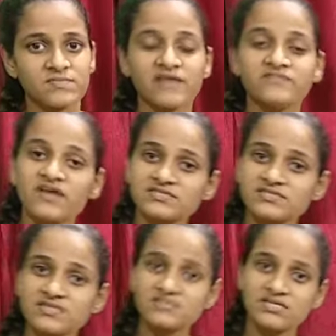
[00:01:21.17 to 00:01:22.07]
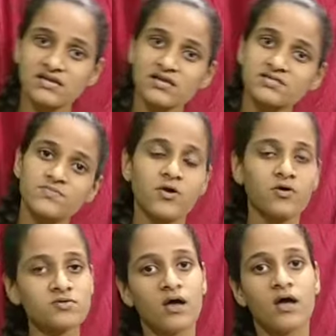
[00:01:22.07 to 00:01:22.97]
Manufacturing sectors
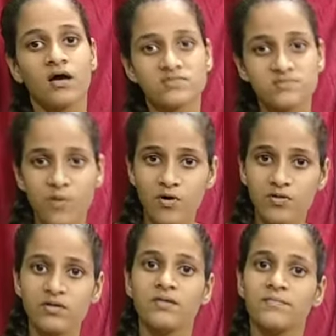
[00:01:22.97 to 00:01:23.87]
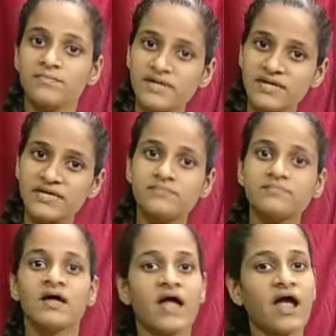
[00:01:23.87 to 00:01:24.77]
belong small,
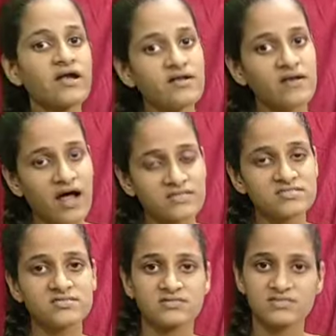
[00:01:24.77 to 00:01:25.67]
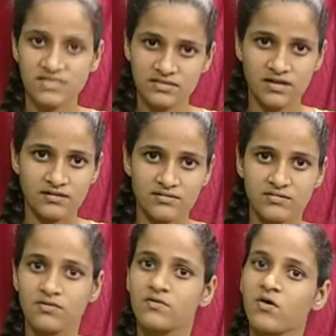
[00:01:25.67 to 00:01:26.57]
medium and large sector
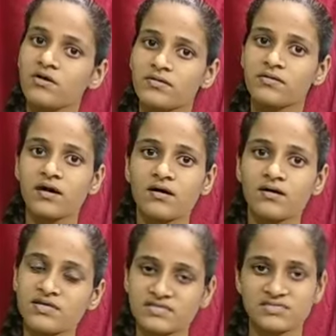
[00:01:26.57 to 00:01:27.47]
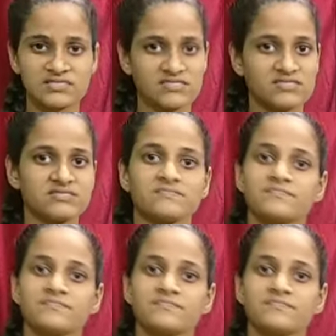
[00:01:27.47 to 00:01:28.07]
or industries.